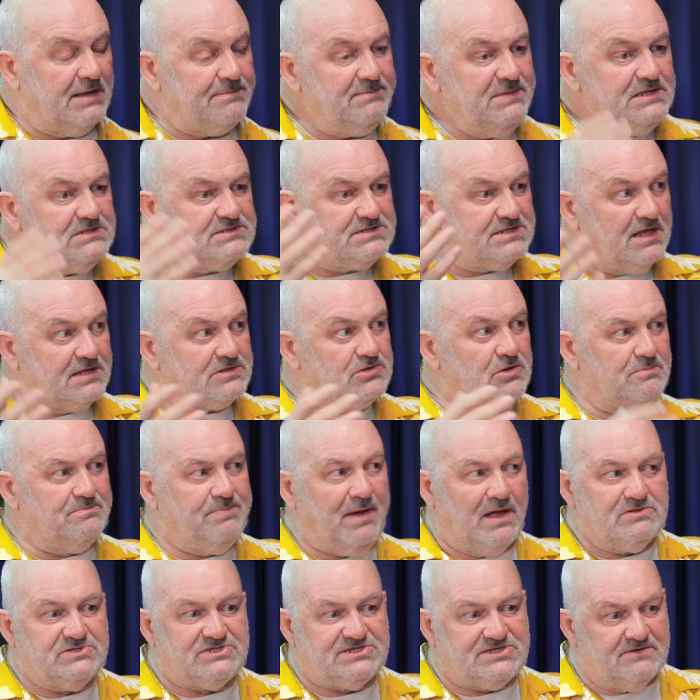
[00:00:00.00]
That means that
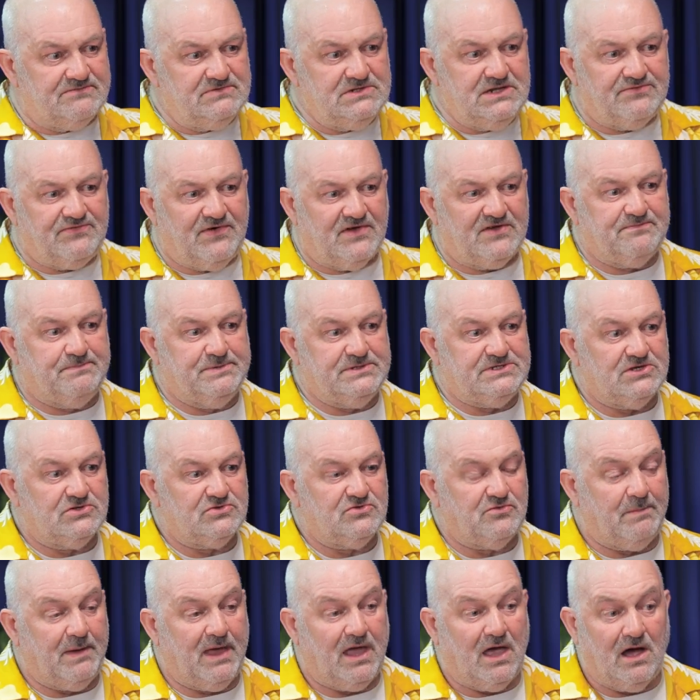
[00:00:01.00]
about
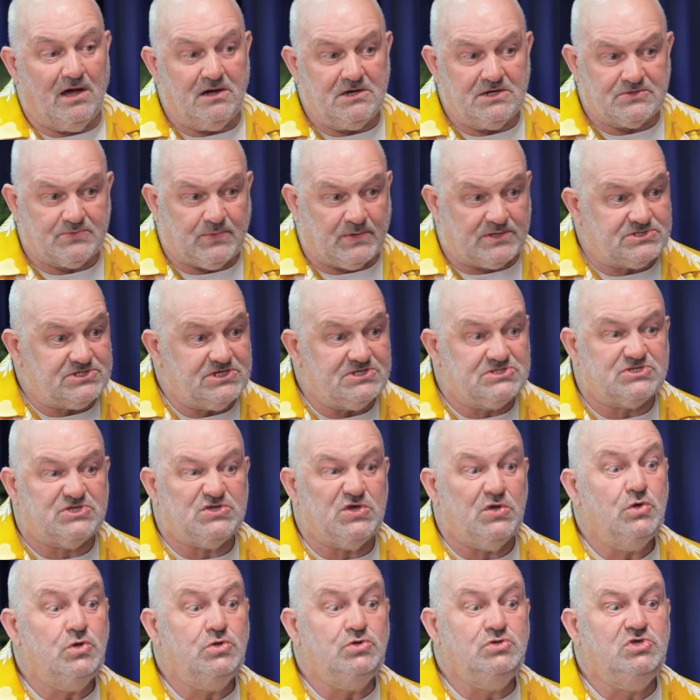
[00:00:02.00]
75% of my hardware
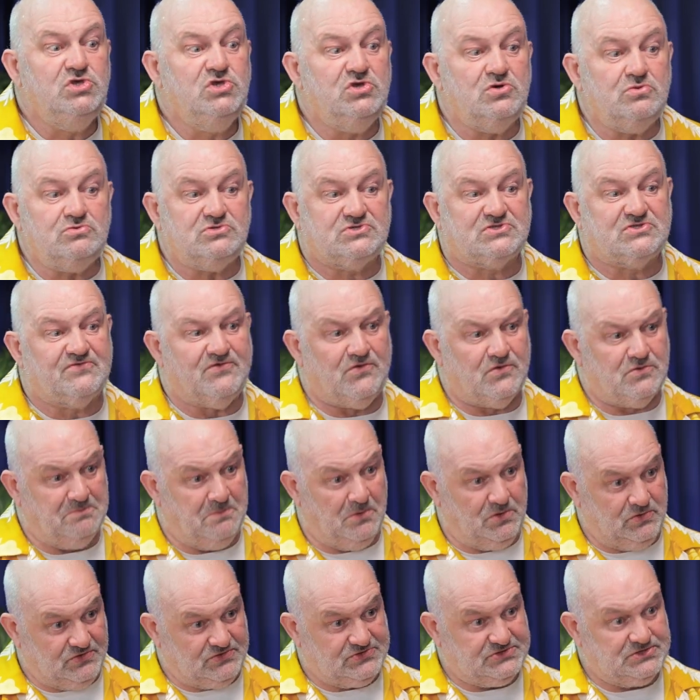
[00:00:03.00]
sits unused for
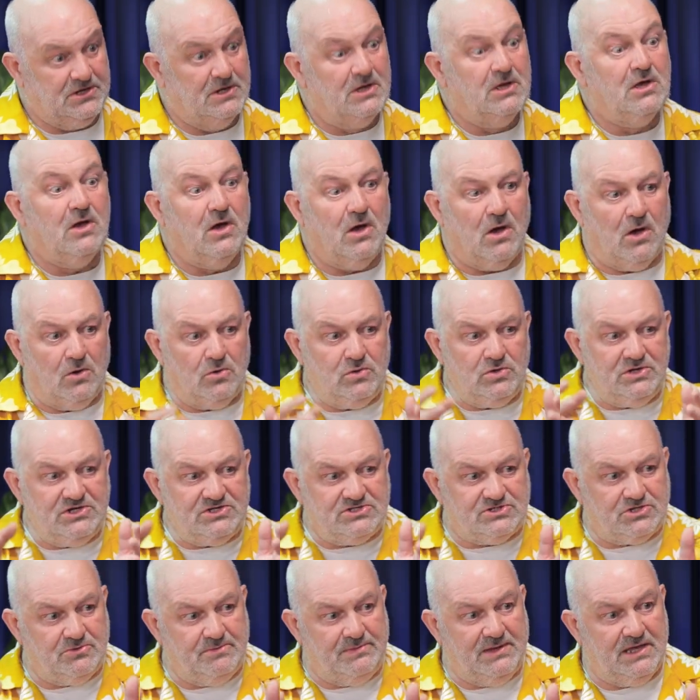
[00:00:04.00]
months,
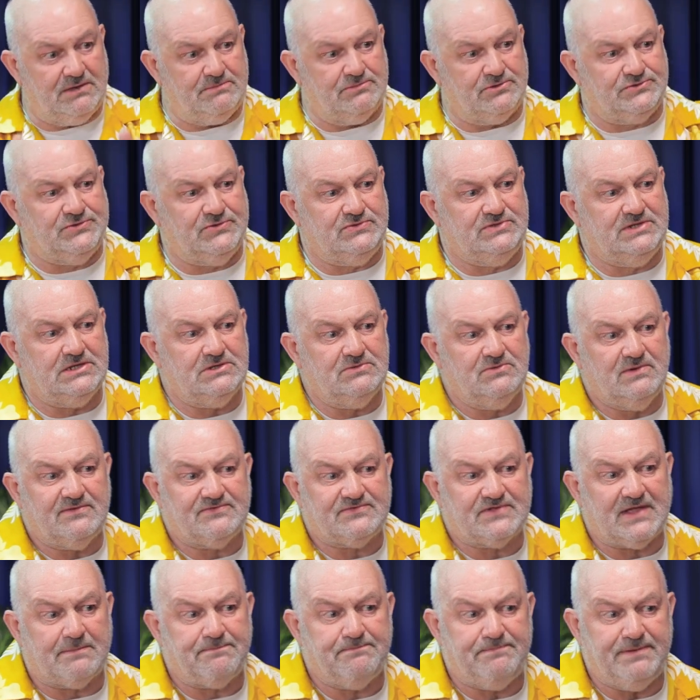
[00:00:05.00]
only to be able to deal
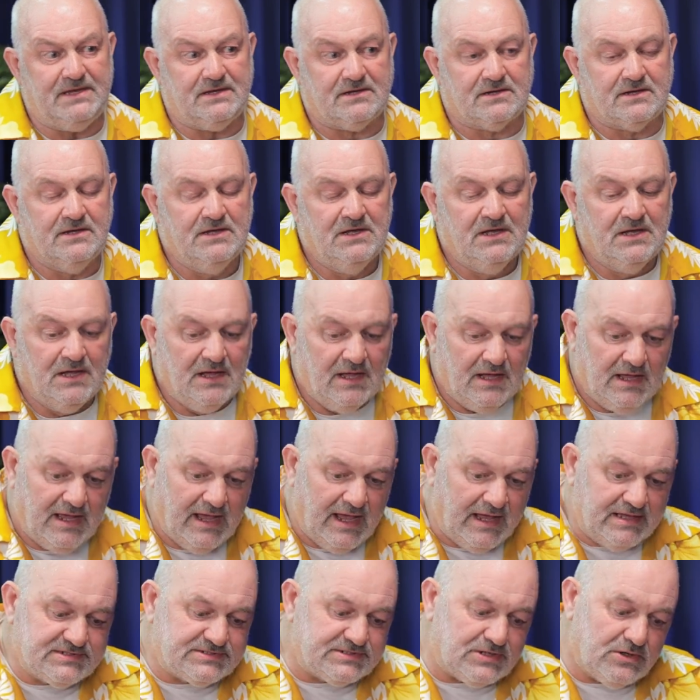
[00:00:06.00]
with that peak.
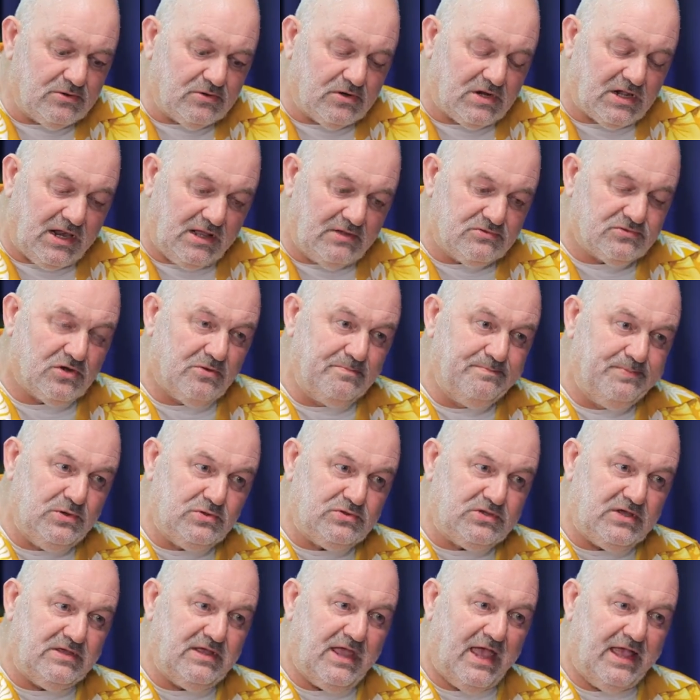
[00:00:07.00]
And so cloud
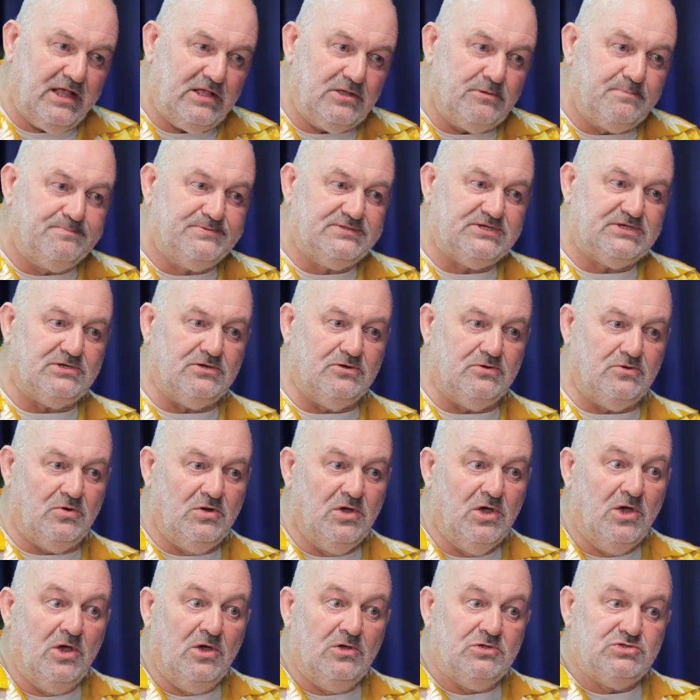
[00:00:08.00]
computing helps
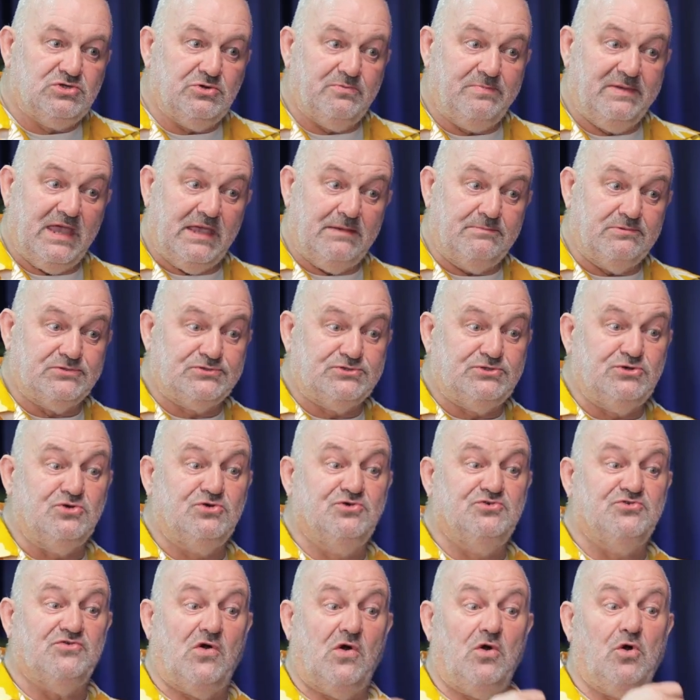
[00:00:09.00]
you to be able to
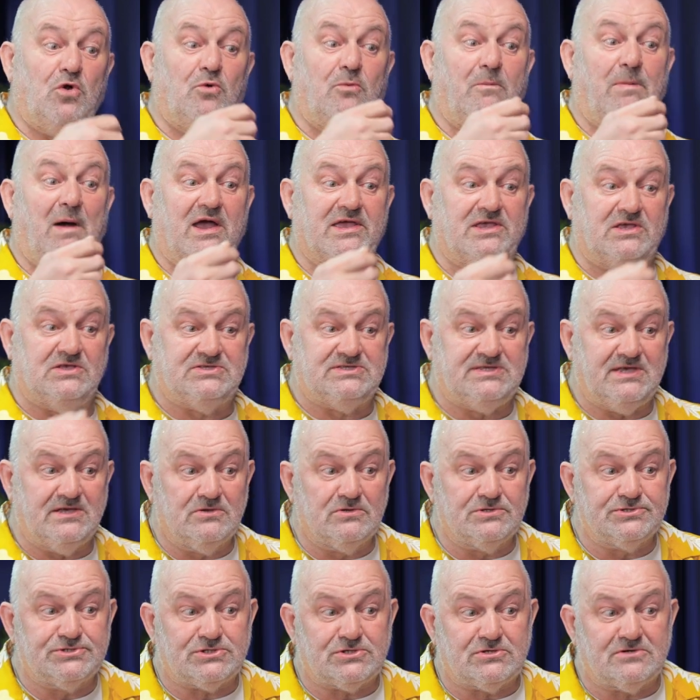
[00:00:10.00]
grow by a
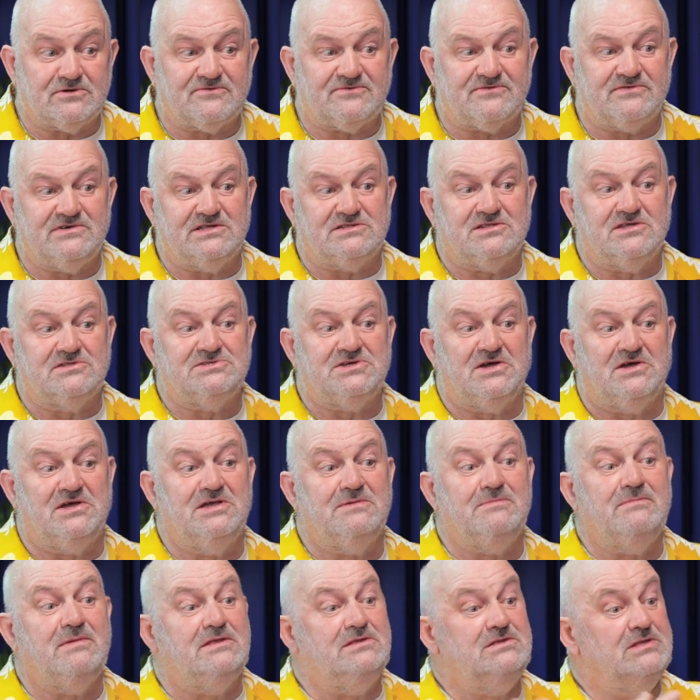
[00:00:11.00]
single server at a
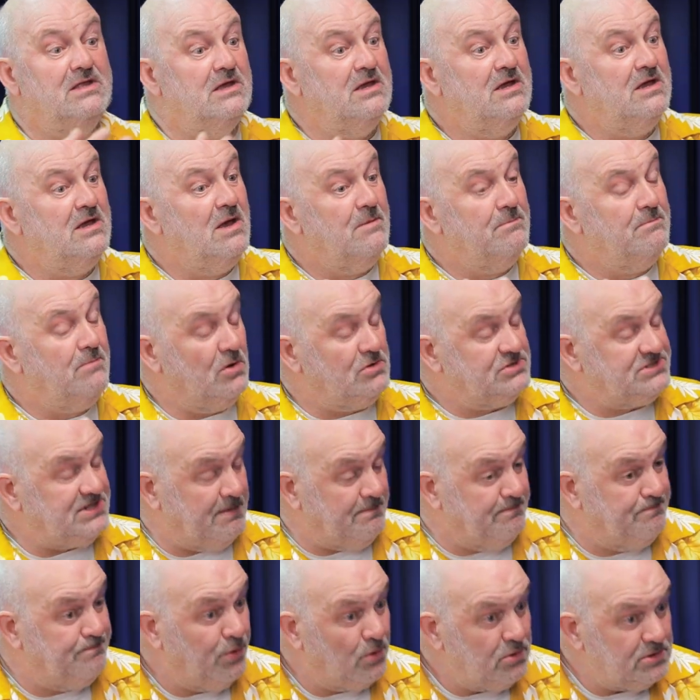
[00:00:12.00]
time. And most
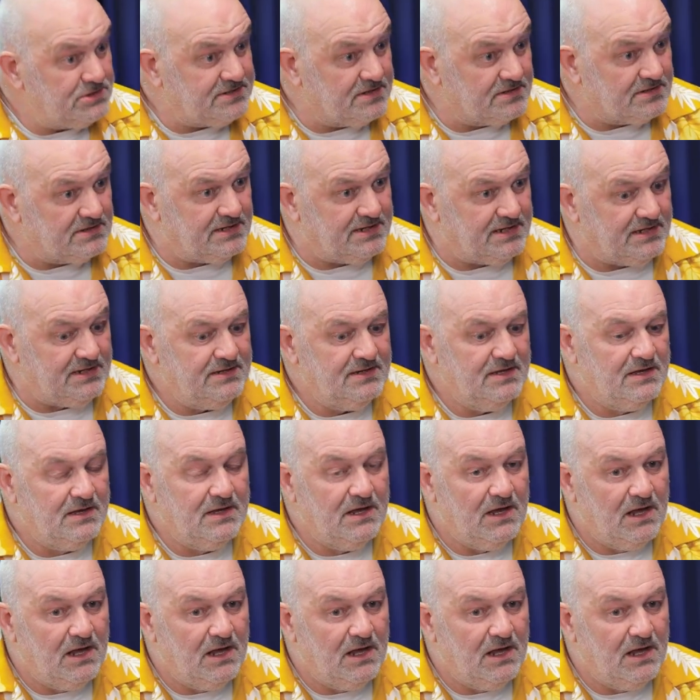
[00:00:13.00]
importantly,